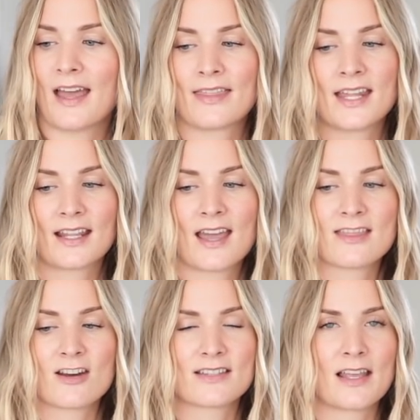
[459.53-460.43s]
And then
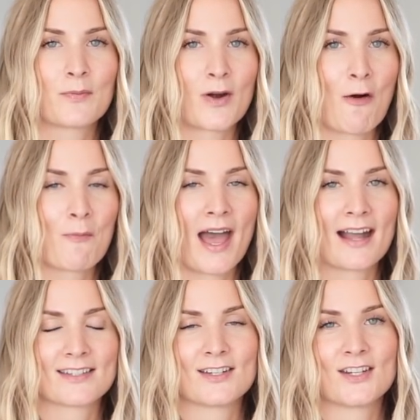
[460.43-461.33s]
again, there's that brown
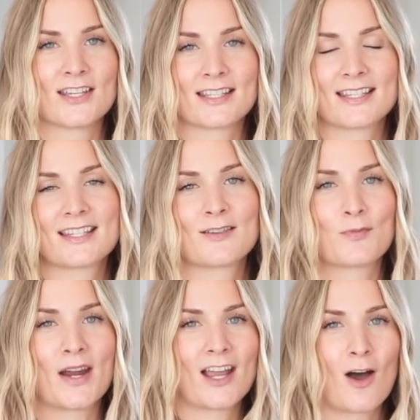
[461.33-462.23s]
bag to
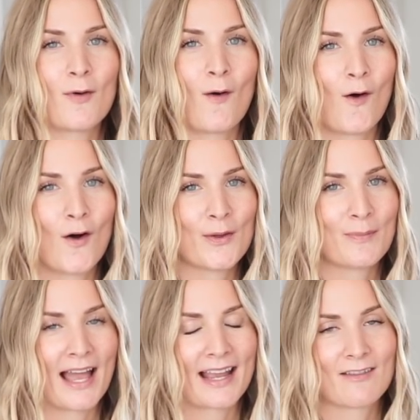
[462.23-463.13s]
just break up all the
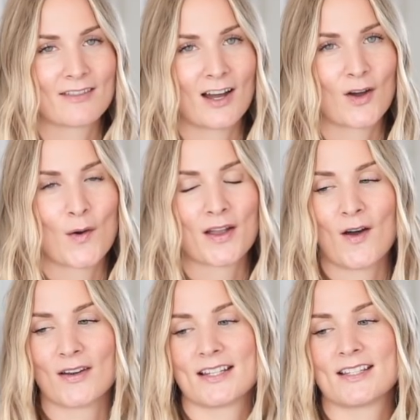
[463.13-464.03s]
black I've got
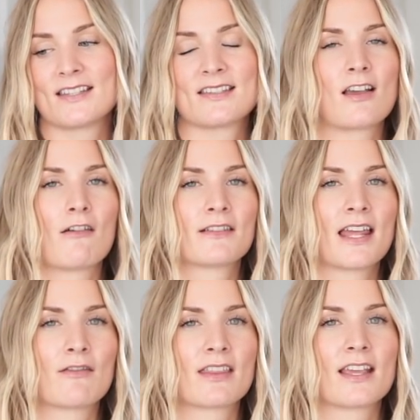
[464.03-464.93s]
going on and just soften
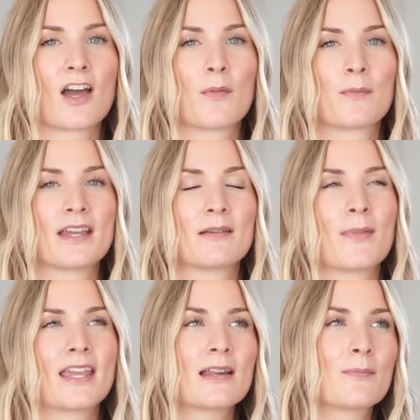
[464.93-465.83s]
everything up a bit and
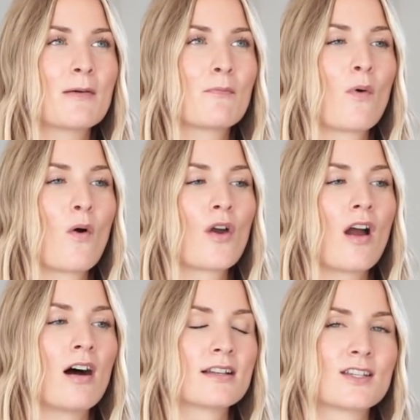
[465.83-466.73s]
make it a bit more
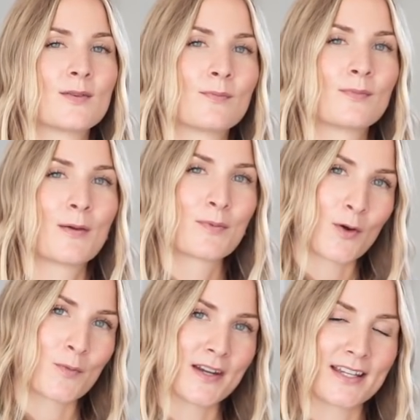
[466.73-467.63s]
autumn
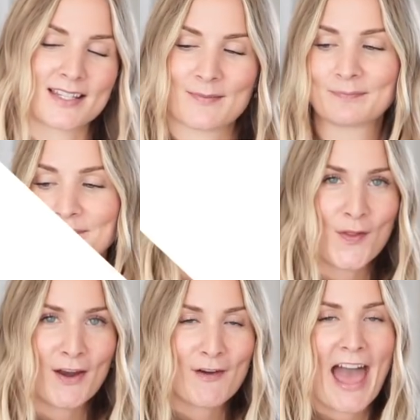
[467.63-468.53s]
appropriate.
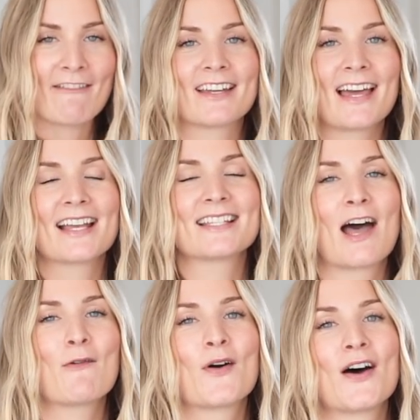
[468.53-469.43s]
So there you have it, guys.
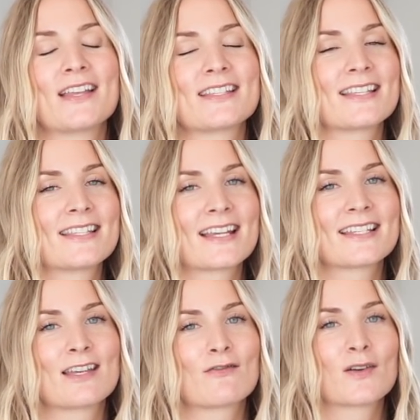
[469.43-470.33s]
That was
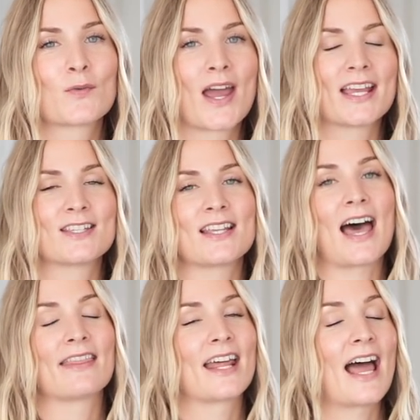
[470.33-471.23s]
6 different
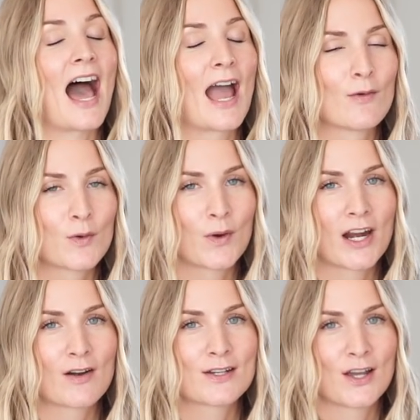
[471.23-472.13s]
ways that I would
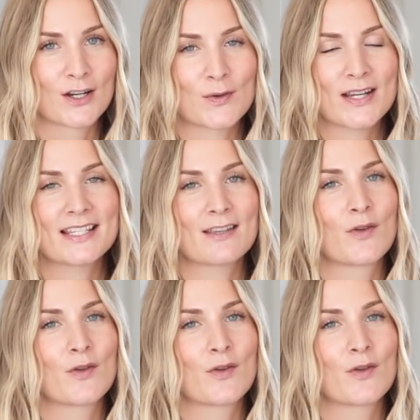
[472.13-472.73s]
wear dungarees.